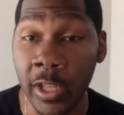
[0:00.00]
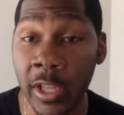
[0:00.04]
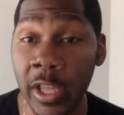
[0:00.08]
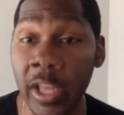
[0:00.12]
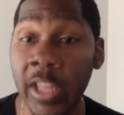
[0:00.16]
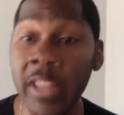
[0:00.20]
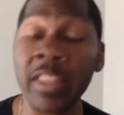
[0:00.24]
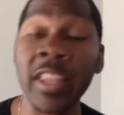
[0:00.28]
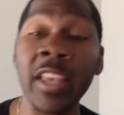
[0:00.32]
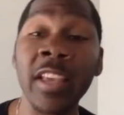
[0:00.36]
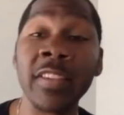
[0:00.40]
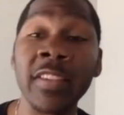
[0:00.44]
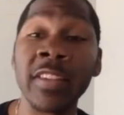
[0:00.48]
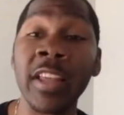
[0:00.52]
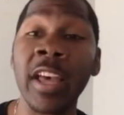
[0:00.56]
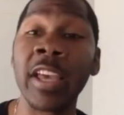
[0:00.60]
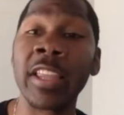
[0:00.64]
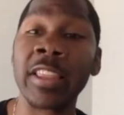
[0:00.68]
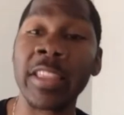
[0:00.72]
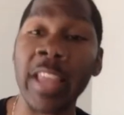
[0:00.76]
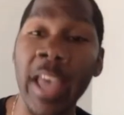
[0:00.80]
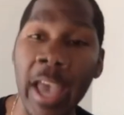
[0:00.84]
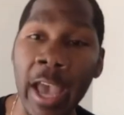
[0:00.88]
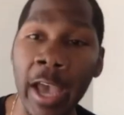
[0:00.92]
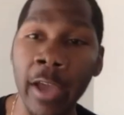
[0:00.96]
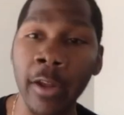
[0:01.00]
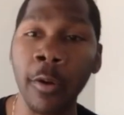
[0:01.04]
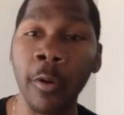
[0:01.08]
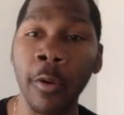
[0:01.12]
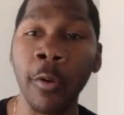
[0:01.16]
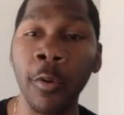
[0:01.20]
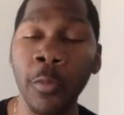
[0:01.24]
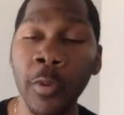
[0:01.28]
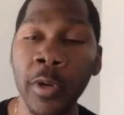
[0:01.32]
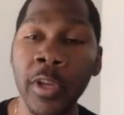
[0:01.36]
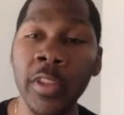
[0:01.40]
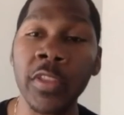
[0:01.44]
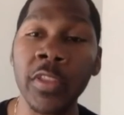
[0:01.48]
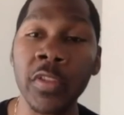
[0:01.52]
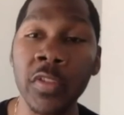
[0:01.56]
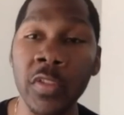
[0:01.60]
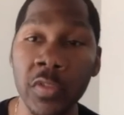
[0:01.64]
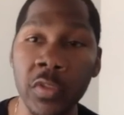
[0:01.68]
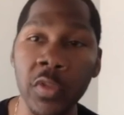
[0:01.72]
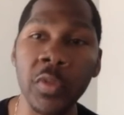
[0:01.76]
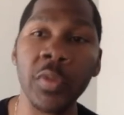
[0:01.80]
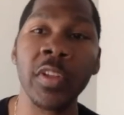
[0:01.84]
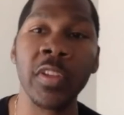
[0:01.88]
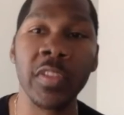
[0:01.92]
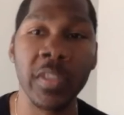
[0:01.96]
Things like that are what the
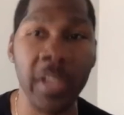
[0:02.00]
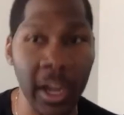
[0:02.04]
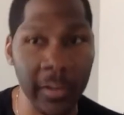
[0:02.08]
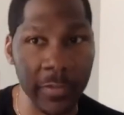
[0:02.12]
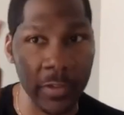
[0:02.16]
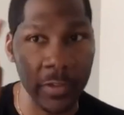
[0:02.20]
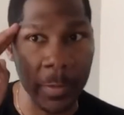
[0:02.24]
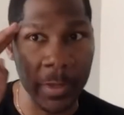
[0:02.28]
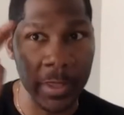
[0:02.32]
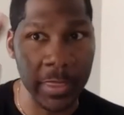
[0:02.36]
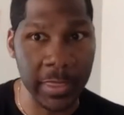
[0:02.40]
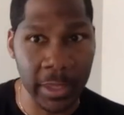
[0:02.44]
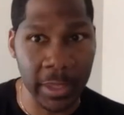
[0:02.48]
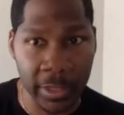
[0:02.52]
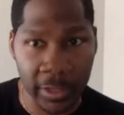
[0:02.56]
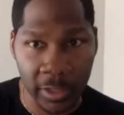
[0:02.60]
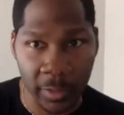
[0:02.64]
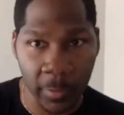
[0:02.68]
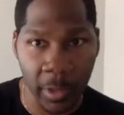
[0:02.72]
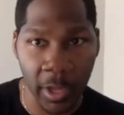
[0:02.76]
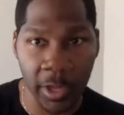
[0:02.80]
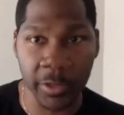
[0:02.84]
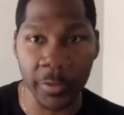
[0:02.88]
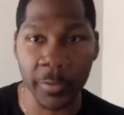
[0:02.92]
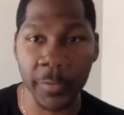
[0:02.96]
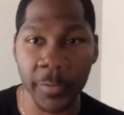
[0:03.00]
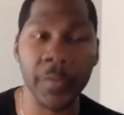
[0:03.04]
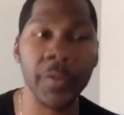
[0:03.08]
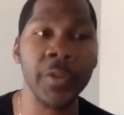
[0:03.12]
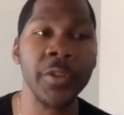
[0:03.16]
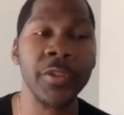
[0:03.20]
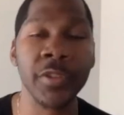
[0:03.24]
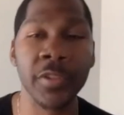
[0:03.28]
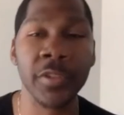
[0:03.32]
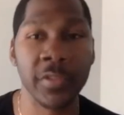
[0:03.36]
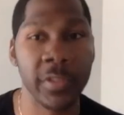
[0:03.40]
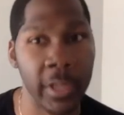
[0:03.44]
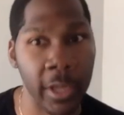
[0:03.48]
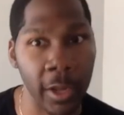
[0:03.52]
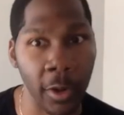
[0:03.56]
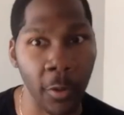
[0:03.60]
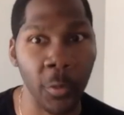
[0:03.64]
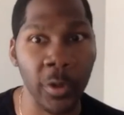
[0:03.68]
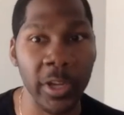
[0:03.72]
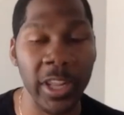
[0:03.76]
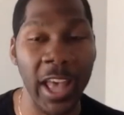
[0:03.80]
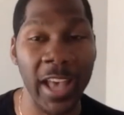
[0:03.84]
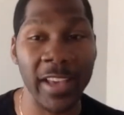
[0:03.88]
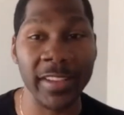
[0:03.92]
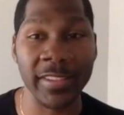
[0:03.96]
students have to be thinking about in the future, saying what
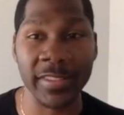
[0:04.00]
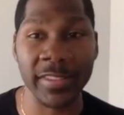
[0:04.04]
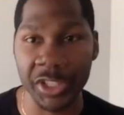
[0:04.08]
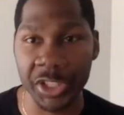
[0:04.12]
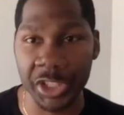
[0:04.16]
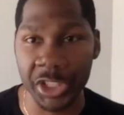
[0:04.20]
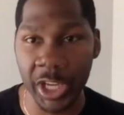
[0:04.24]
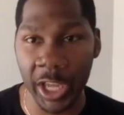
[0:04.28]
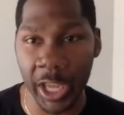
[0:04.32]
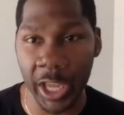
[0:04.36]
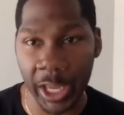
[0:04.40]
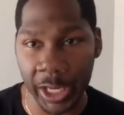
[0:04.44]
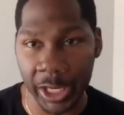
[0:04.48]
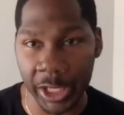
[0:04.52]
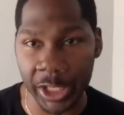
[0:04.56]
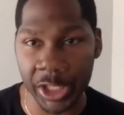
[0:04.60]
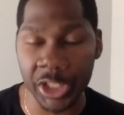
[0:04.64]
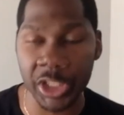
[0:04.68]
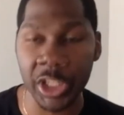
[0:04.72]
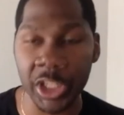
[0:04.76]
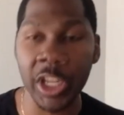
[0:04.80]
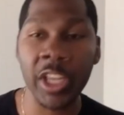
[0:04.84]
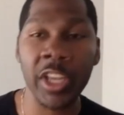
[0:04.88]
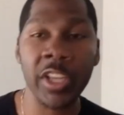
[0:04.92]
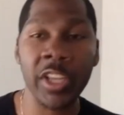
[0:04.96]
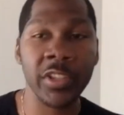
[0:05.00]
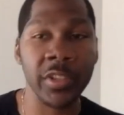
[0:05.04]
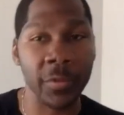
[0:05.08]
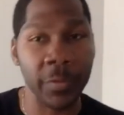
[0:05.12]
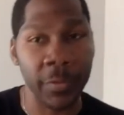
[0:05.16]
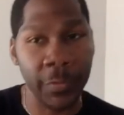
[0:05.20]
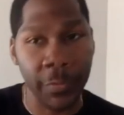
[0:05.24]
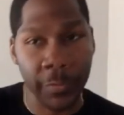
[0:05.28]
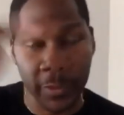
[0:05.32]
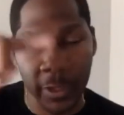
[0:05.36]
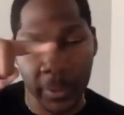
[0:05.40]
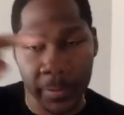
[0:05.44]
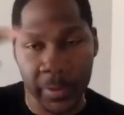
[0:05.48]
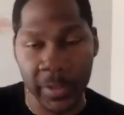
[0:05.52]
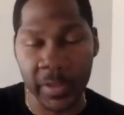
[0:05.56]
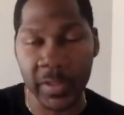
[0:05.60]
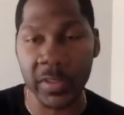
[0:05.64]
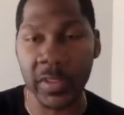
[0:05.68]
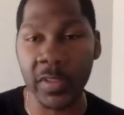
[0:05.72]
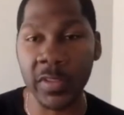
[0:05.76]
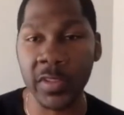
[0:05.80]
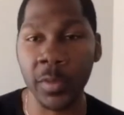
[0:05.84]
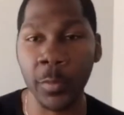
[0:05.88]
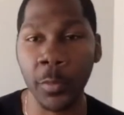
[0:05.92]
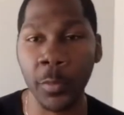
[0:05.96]
has to change to flip the
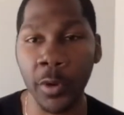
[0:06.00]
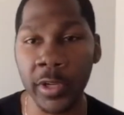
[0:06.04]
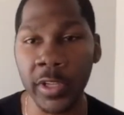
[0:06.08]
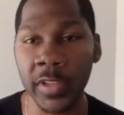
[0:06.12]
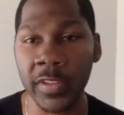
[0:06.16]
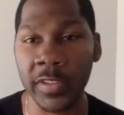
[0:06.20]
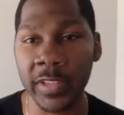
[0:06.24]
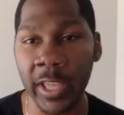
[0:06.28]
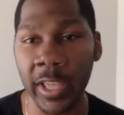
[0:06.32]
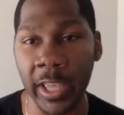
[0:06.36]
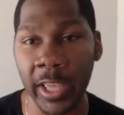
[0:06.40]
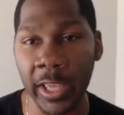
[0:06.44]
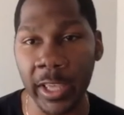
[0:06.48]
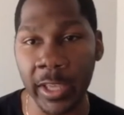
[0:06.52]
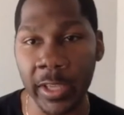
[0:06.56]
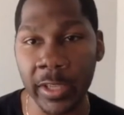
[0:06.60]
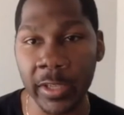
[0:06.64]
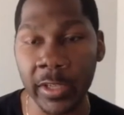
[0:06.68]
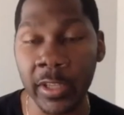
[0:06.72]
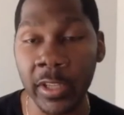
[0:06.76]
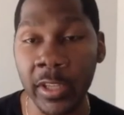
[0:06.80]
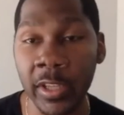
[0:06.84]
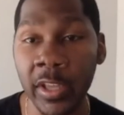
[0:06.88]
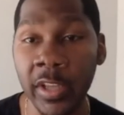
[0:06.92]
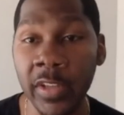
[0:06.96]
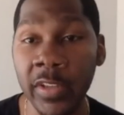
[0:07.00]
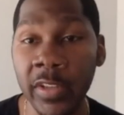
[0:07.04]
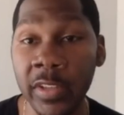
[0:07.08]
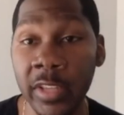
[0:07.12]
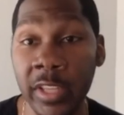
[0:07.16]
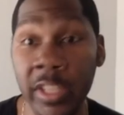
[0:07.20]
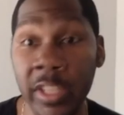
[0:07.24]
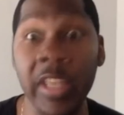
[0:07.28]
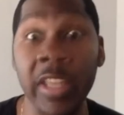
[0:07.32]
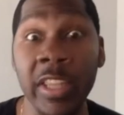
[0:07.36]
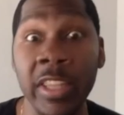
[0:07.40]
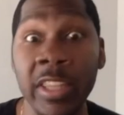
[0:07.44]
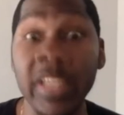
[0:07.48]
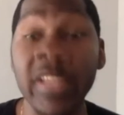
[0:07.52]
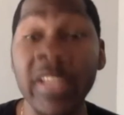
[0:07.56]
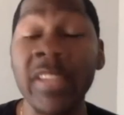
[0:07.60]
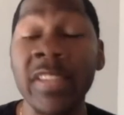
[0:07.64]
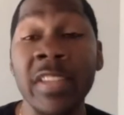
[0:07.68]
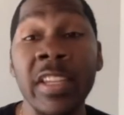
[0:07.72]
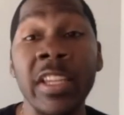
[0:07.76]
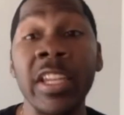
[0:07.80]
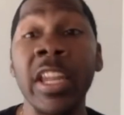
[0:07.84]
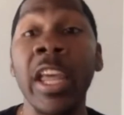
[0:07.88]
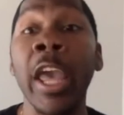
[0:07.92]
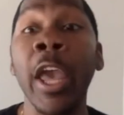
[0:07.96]
system on its head, to at least
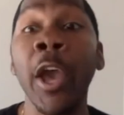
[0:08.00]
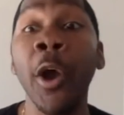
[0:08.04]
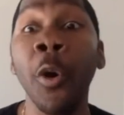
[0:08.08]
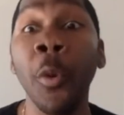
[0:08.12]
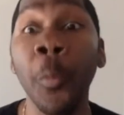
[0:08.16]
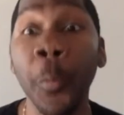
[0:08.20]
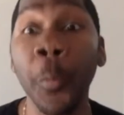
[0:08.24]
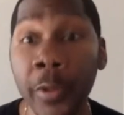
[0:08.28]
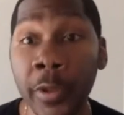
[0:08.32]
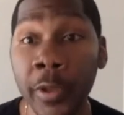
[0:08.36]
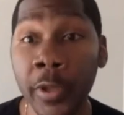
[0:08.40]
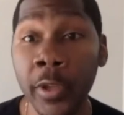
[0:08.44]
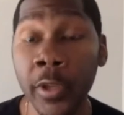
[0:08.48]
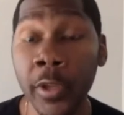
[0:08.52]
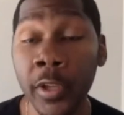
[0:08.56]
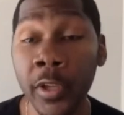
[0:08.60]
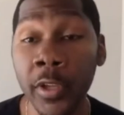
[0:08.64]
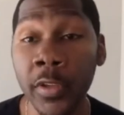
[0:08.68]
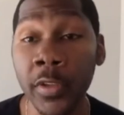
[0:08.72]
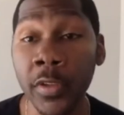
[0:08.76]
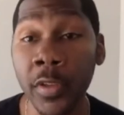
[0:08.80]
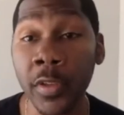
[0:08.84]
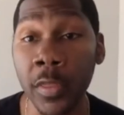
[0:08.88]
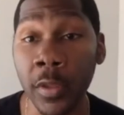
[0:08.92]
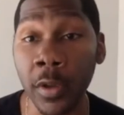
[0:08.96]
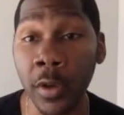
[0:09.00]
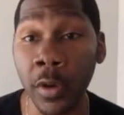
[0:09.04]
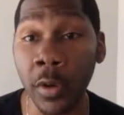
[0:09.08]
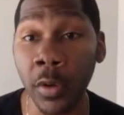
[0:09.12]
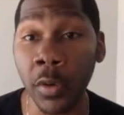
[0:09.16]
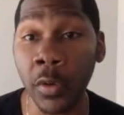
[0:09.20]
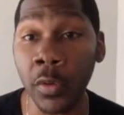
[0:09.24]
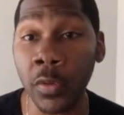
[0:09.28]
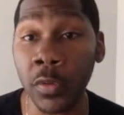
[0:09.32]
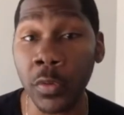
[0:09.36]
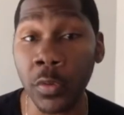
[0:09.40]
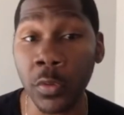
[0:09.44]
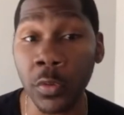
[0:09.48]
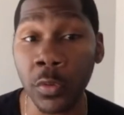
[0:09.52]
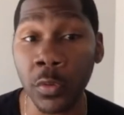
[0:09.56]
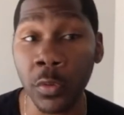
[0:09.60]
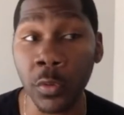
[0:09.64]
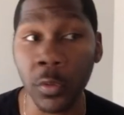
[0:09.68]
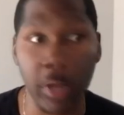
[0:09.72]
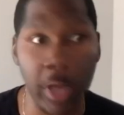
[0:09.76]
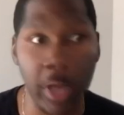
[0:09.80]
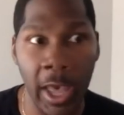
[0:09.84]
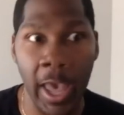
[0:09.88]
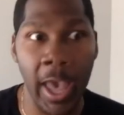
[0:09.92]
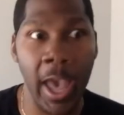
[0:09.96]
send help to those who
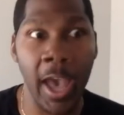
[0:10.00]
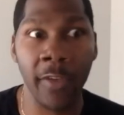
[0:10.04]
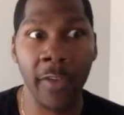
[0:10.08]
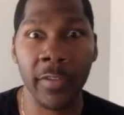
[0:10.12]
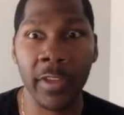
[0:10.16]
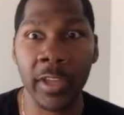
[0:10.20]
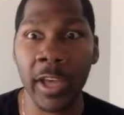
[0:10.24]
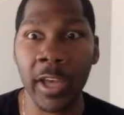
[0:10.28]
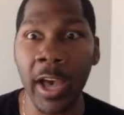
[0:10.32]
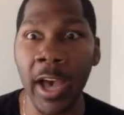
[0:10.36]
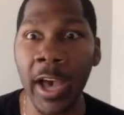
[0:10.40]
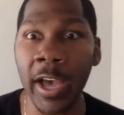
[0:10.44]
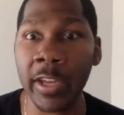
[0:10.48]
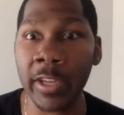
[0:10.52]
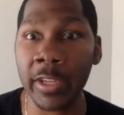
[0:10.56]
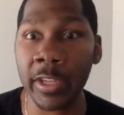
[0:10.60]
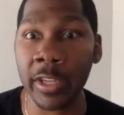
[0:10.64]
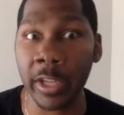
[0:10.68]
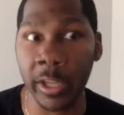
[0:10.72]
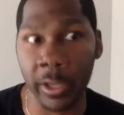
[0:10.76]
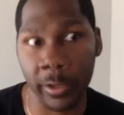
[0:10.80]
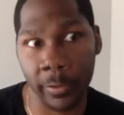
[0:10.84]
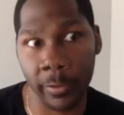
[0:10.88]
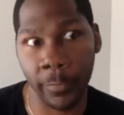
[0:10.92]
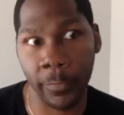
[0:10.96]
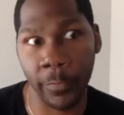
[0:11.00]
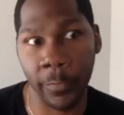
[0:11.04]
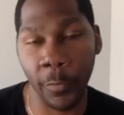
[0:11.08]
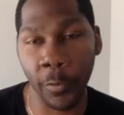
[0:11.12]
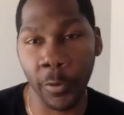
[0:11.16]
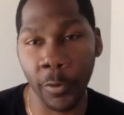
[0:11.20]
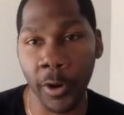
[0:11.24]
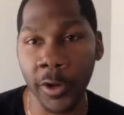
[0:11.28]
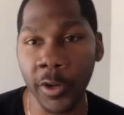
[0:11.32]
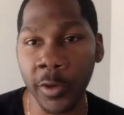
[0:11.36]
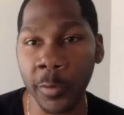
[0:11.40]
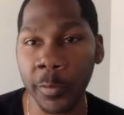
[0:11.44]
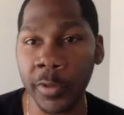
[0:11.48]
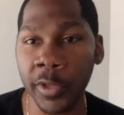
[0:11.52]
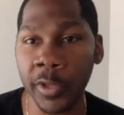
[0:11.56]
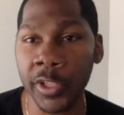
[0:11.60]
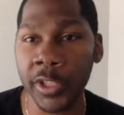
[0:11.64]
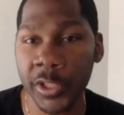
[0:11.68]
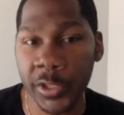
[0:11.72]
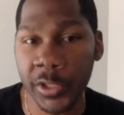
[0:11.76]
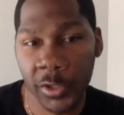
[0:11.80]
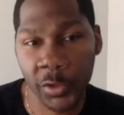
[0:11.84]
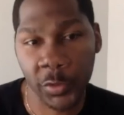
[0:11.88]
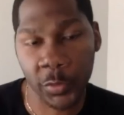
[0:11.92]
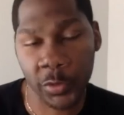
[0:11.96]
haven't gotten it in 400 plus
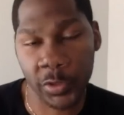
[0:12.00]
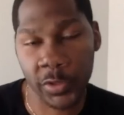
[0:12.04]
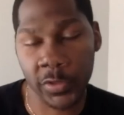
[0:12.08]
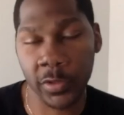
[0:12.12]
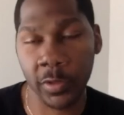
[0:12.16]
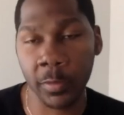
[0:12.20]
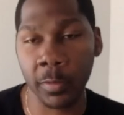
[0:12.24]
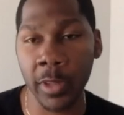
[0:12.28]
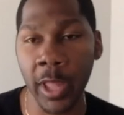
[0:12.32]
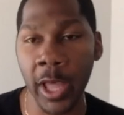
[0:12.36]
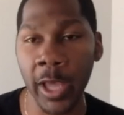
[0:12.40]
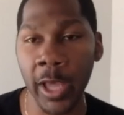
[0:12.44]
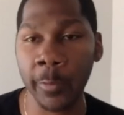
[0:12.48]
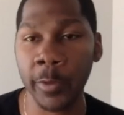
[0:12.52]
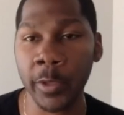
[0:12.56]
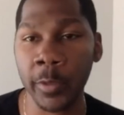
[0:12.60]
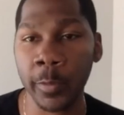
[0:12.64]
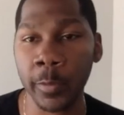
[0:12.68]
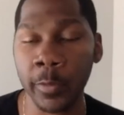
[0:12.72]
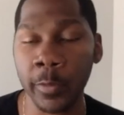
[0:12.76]
years, which is the Black people.